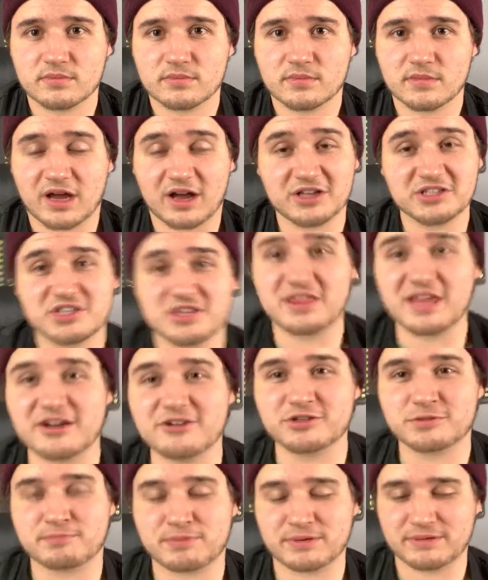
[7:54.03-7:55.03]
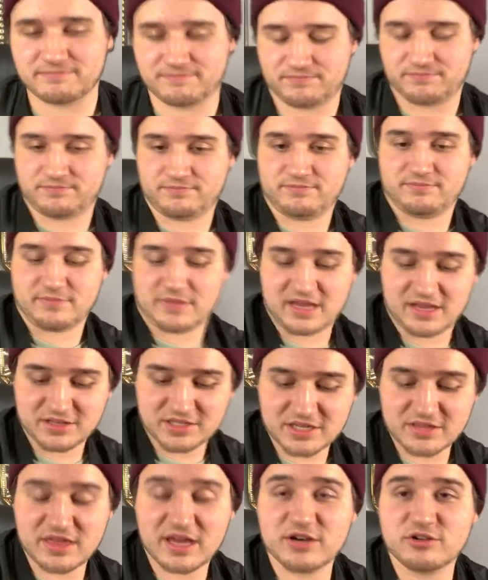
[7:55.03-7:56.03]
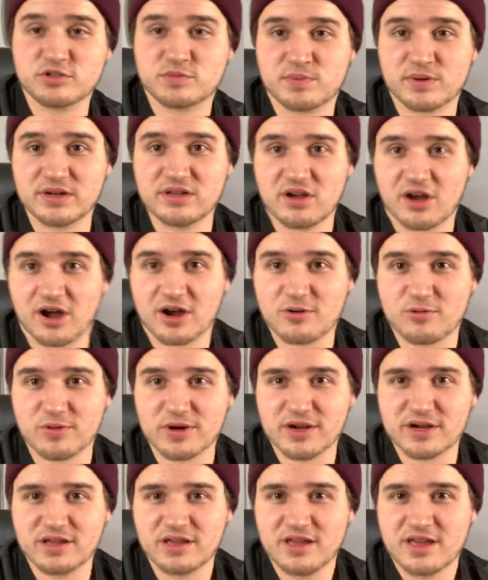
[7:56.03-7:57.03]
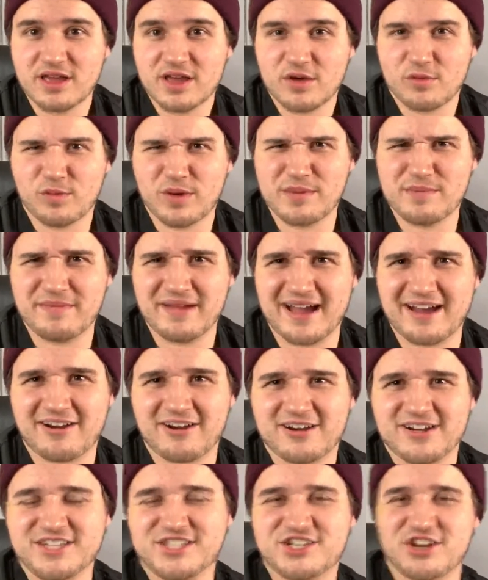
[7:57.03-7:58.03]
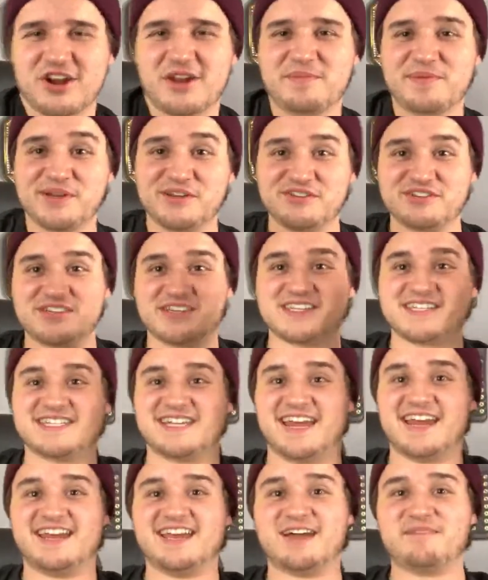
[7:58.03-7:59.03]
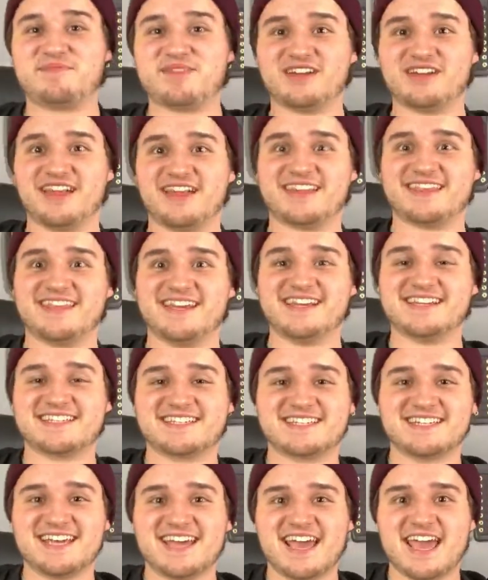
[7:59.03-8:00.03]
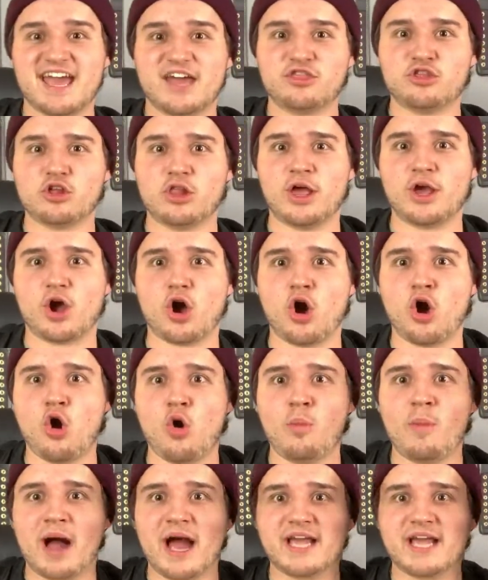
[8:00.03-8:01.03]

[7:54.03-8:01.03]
I also thought it was pretty awkward when Matt Hardy showed up and he was just standing up there like this, and they're like, "Oh my